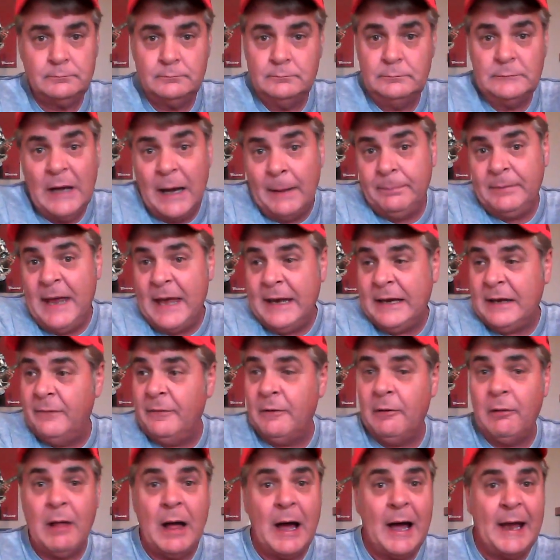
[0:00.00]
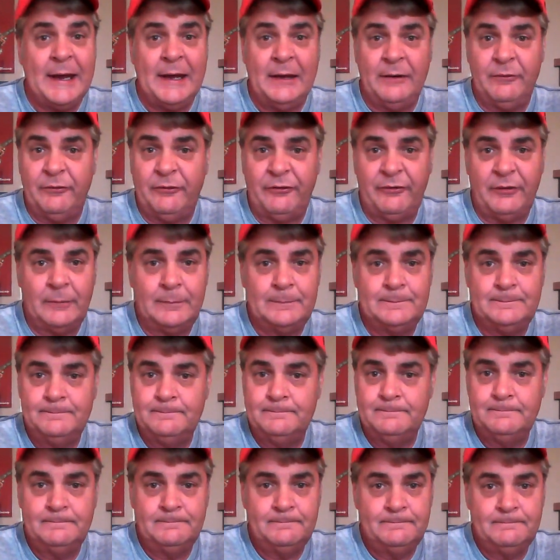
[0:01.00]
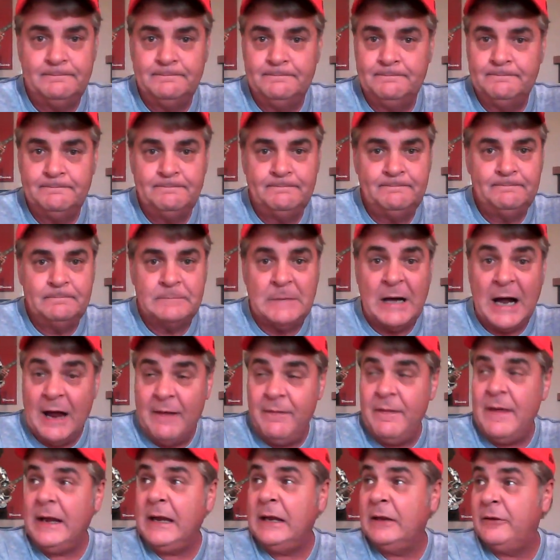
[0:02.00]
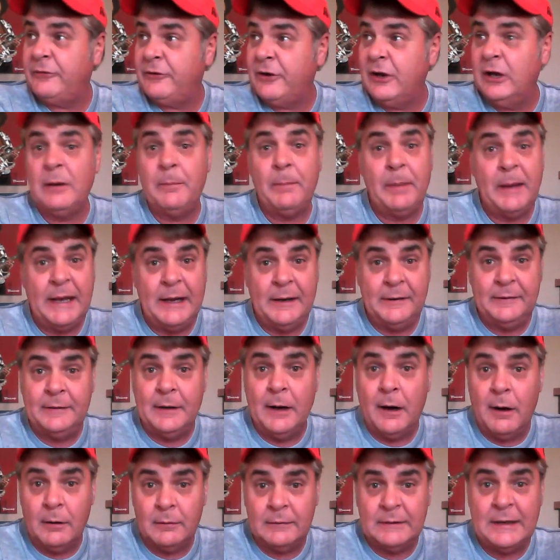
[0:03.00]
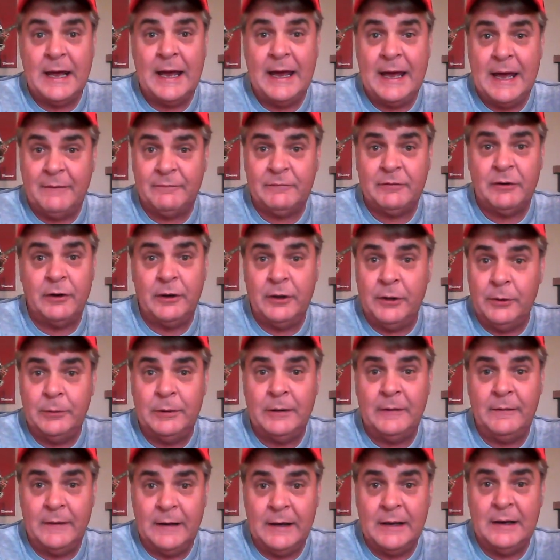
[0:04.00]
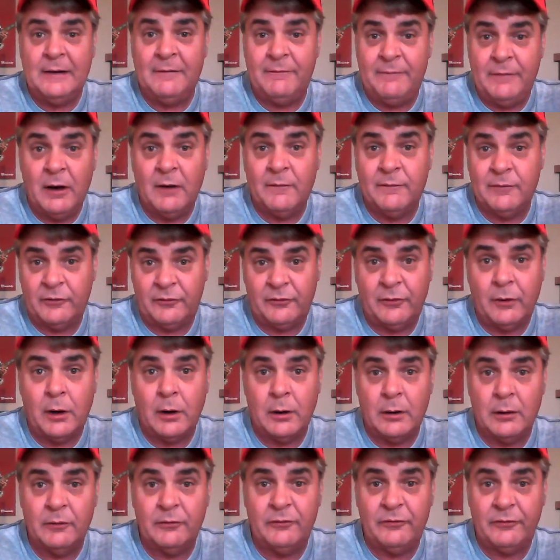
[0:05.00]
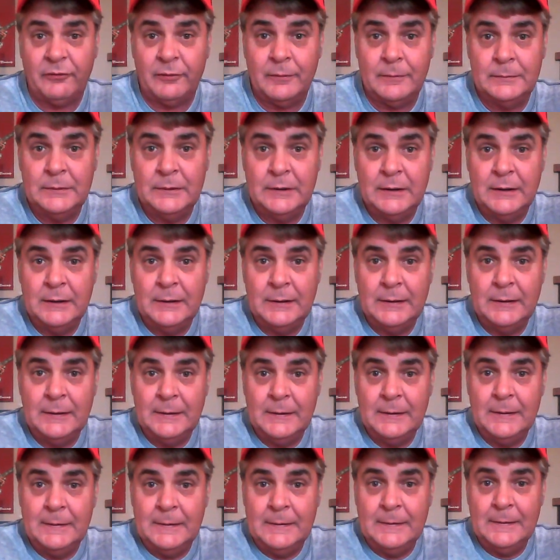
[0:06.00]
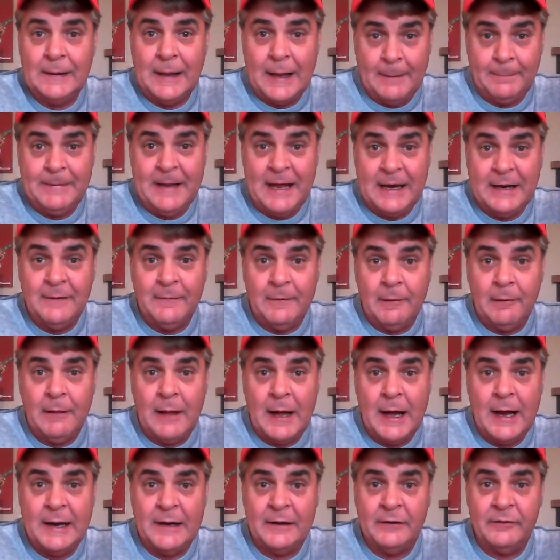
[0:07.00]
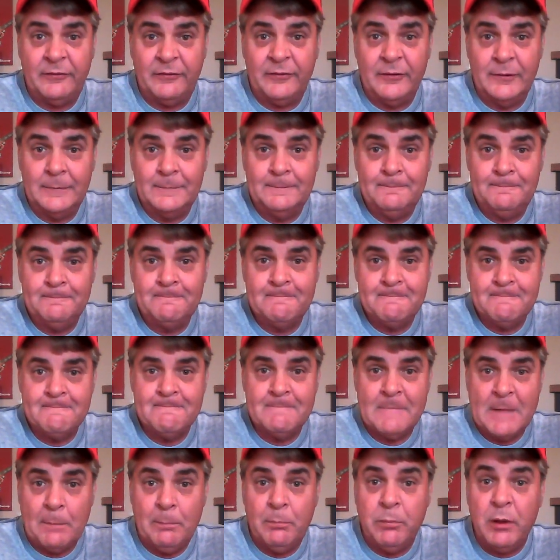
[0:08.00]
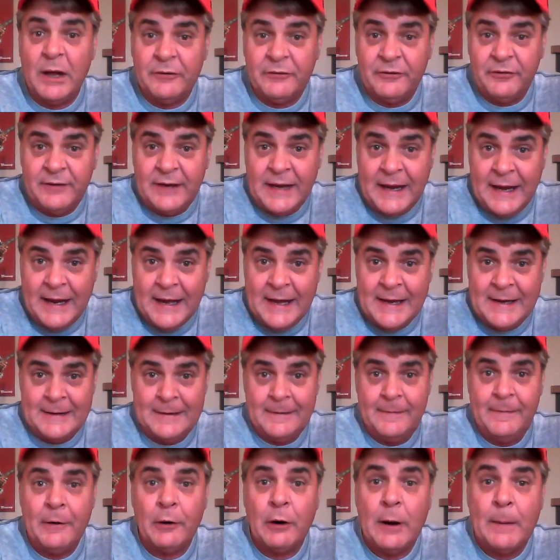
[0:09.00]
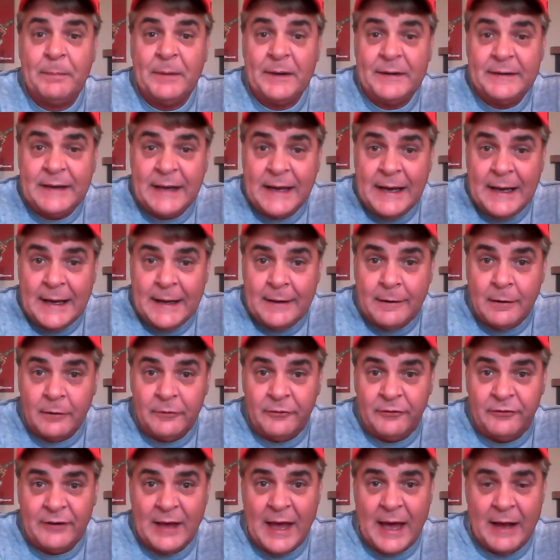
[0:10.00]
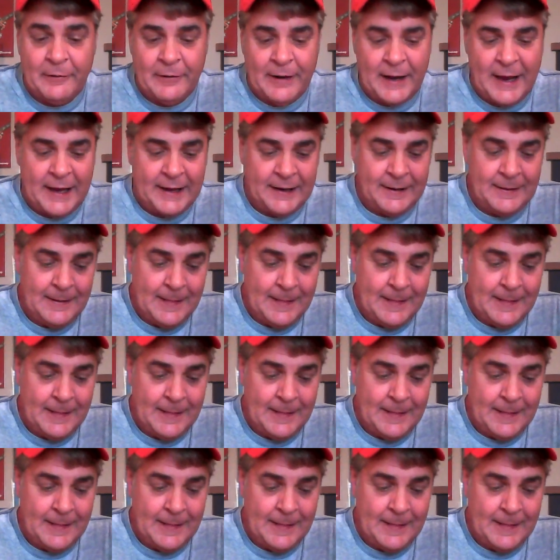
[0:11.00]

I'm taking the Lions. I think it's going to be a dog day afternoon in the NFL for starters. I'm taking the Lions. Plus 10. They're up to 10 on Saturday.